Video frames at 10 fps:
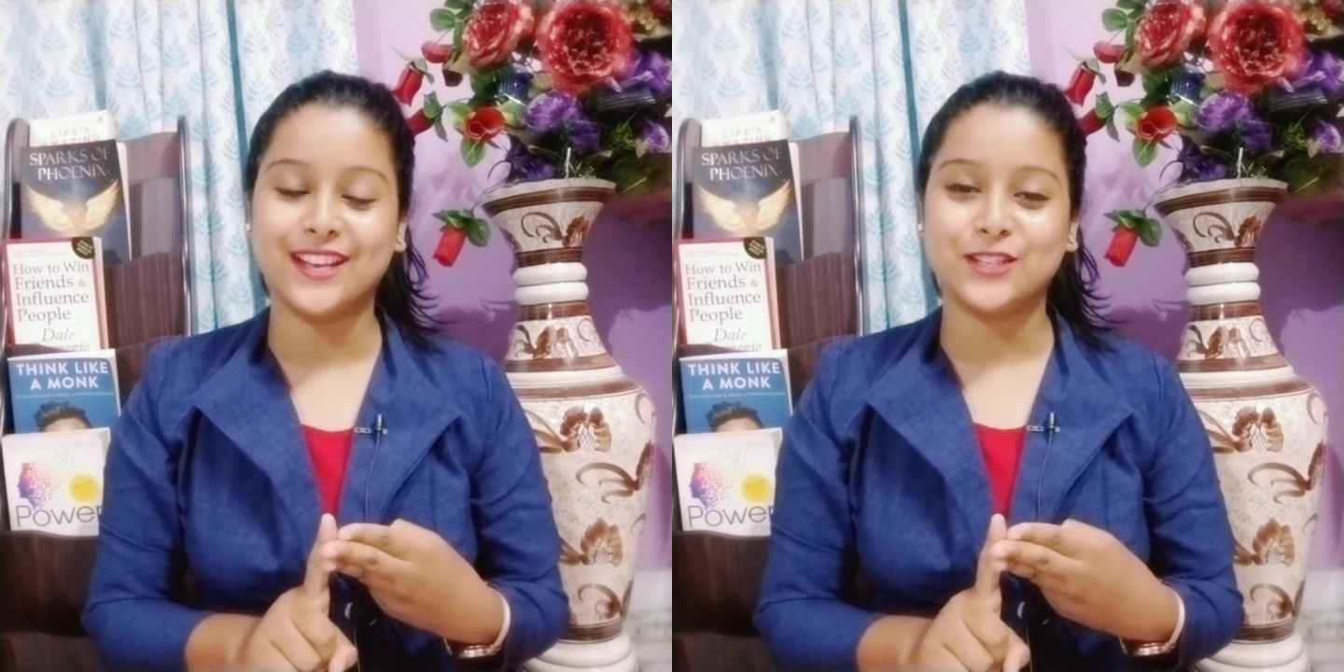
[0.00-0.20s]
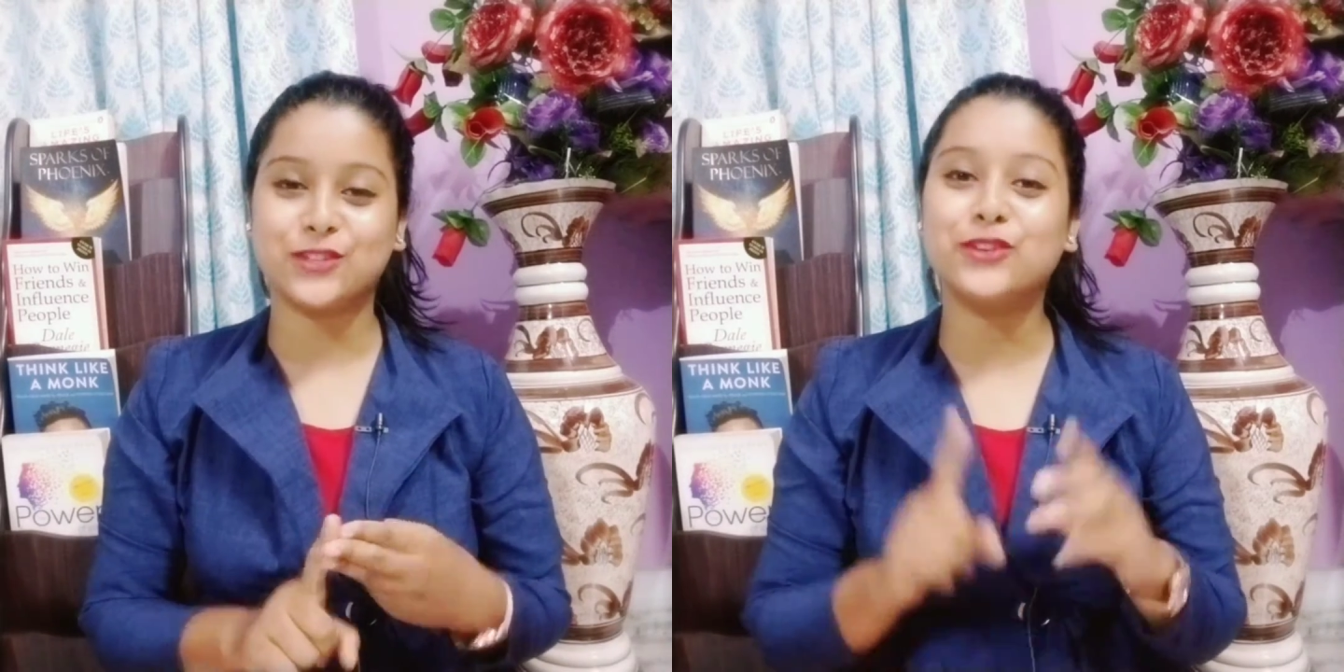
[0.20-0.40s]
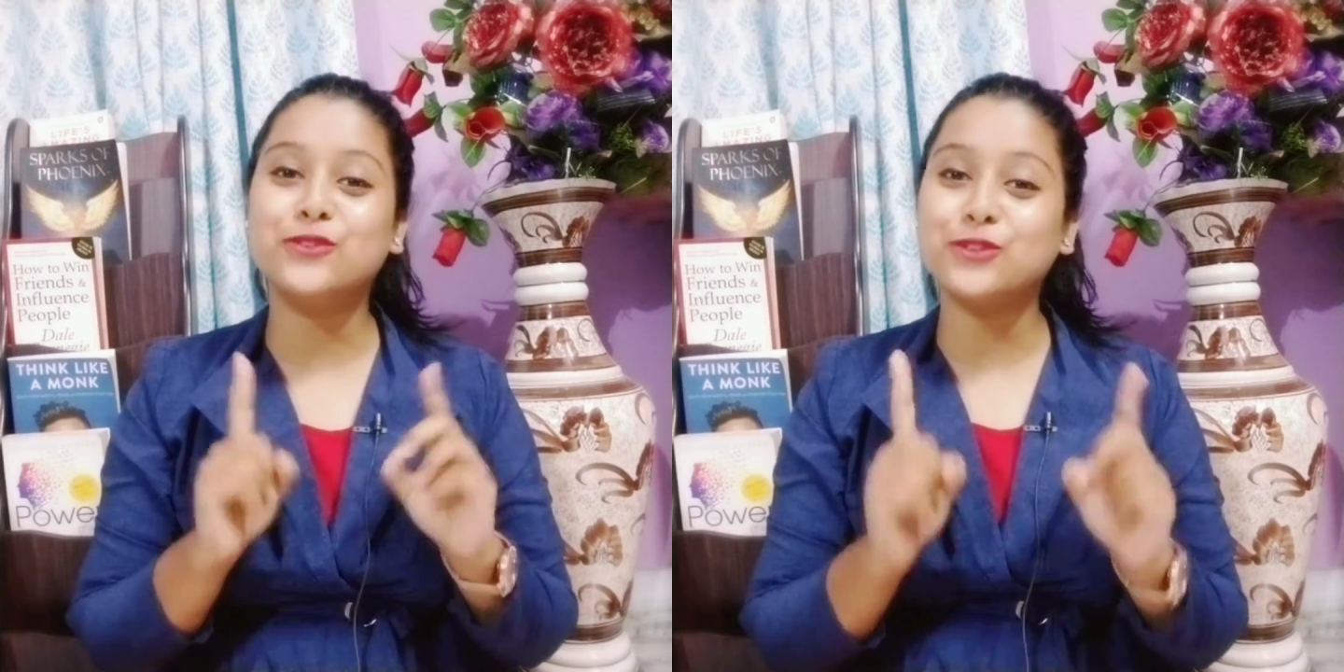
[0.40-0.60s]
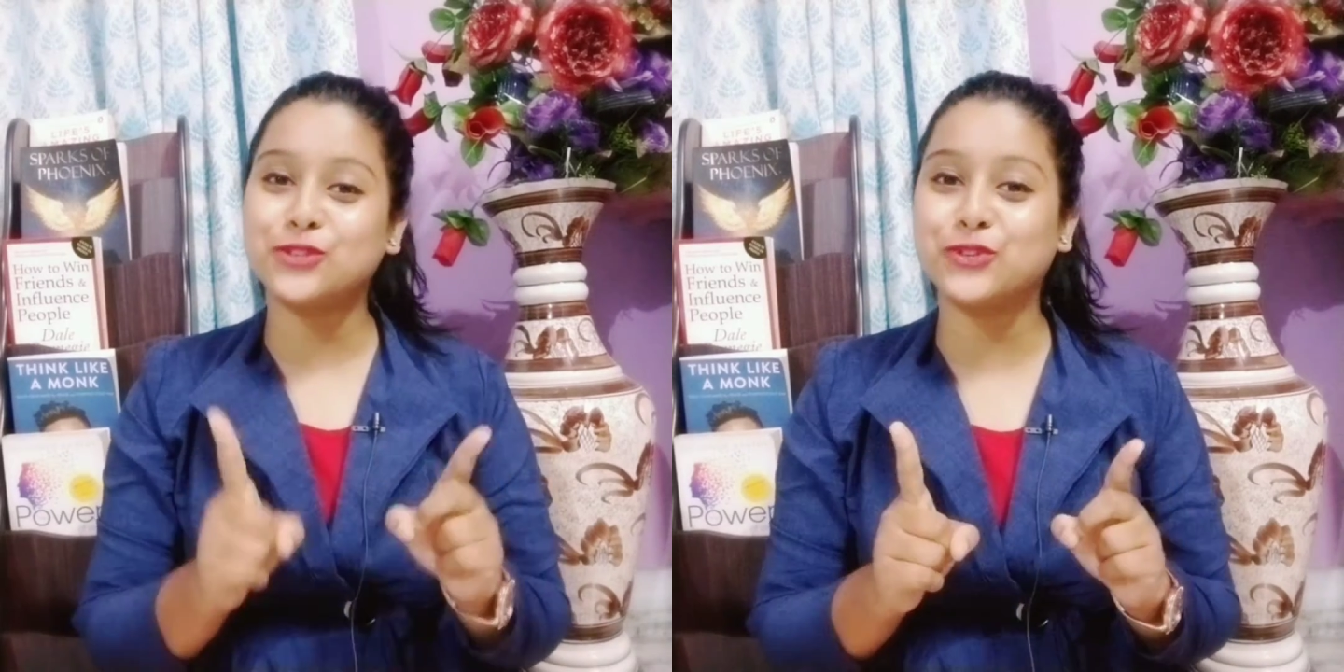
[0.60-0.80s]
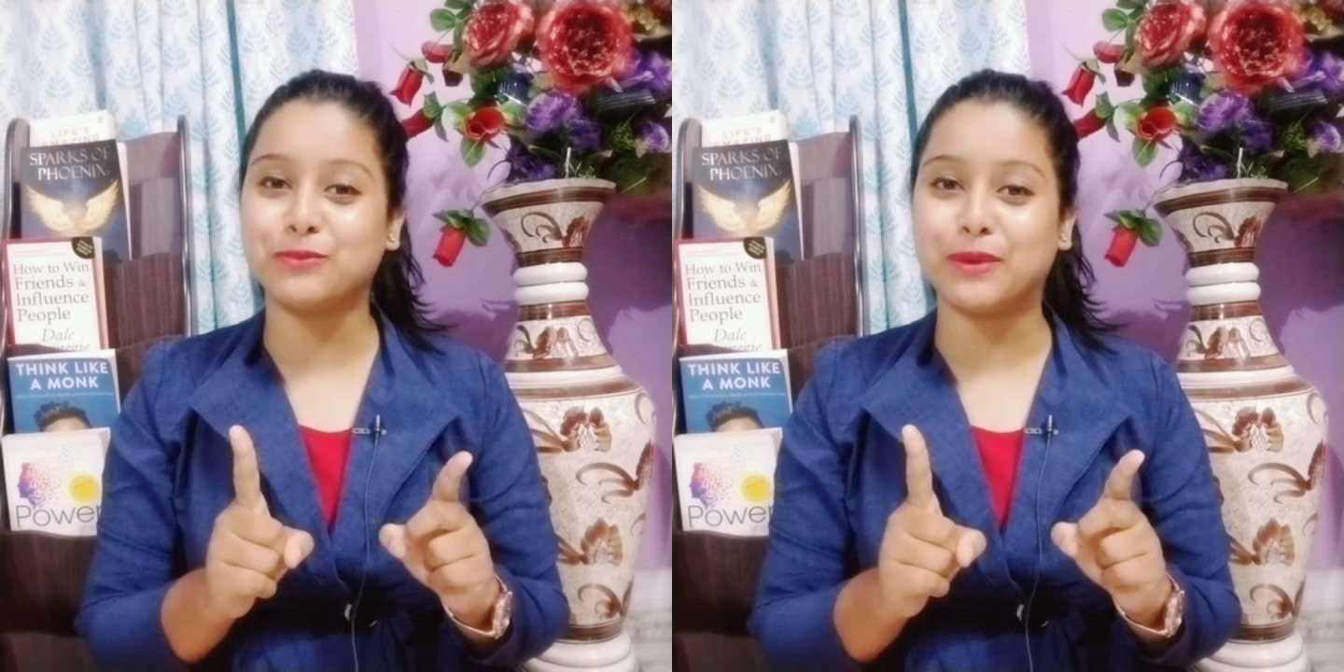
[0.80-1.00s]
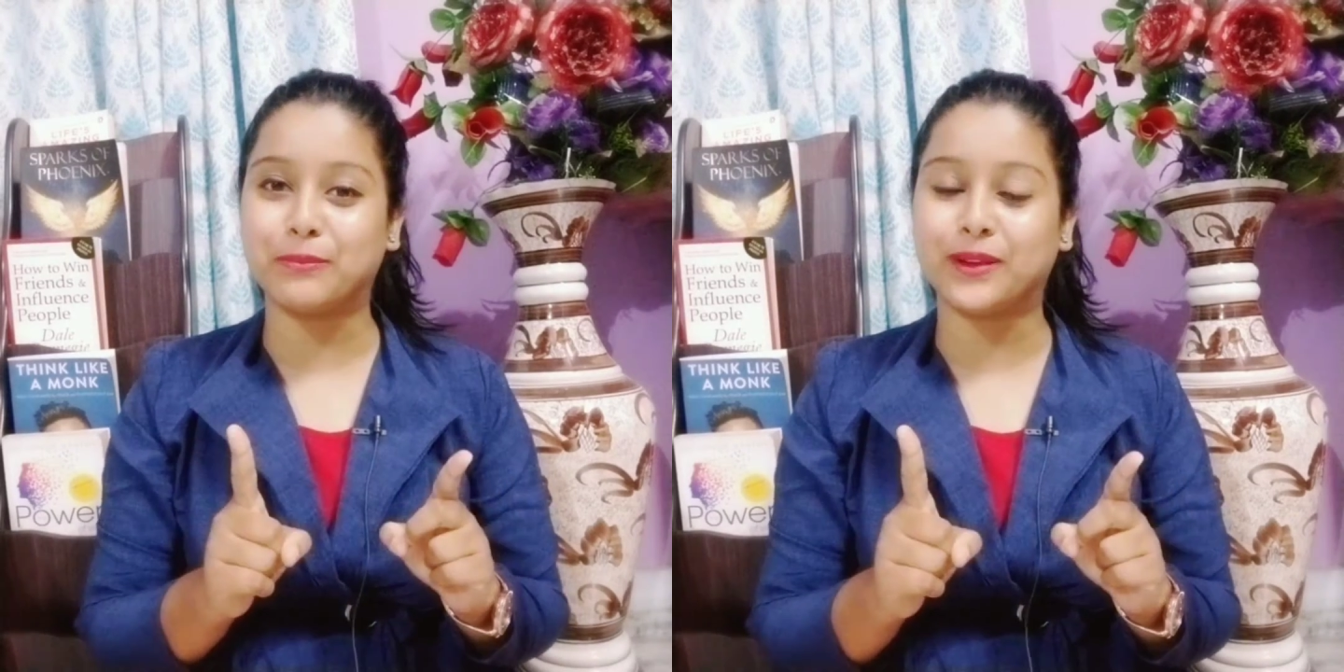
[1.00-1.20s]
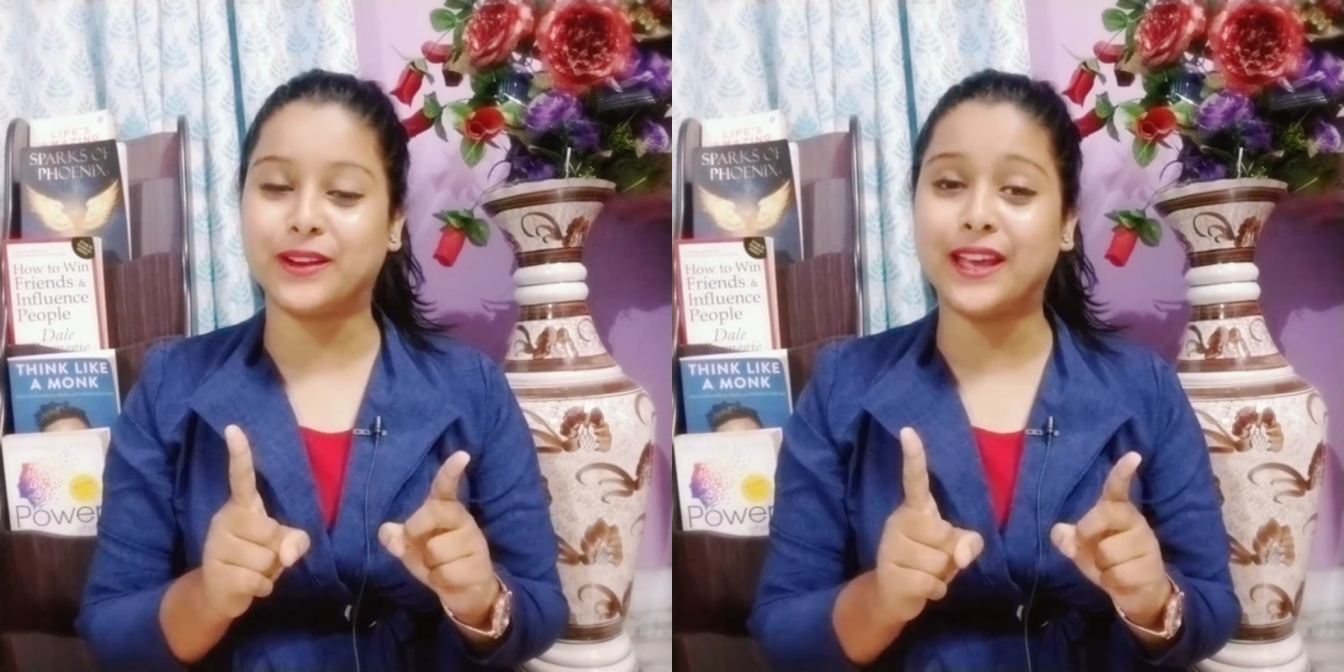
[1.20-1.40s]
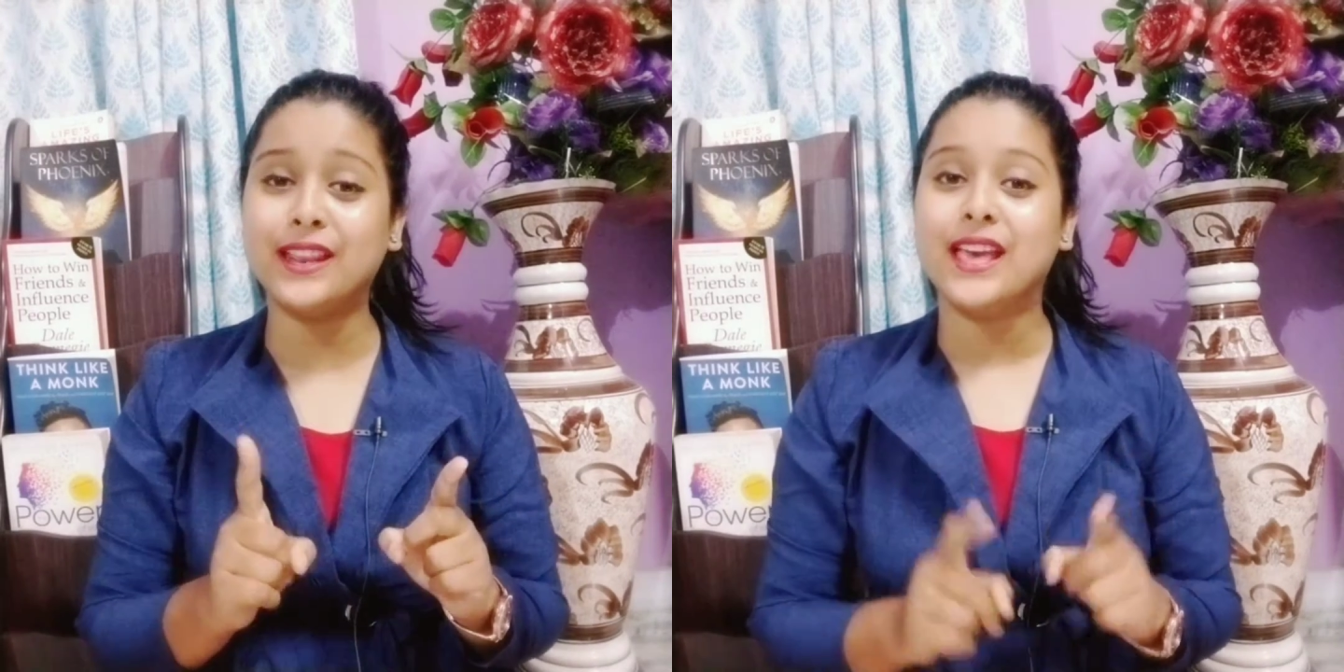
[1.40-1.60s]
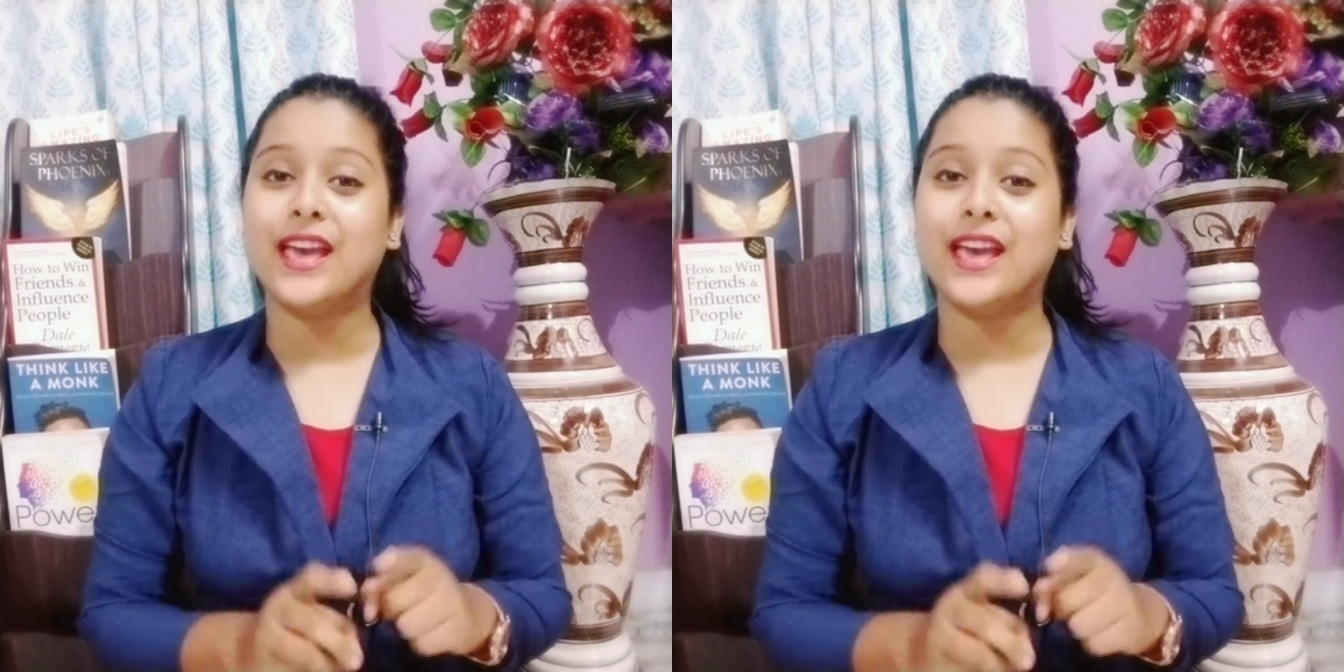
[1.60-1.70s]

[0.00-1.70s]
So you should remember that.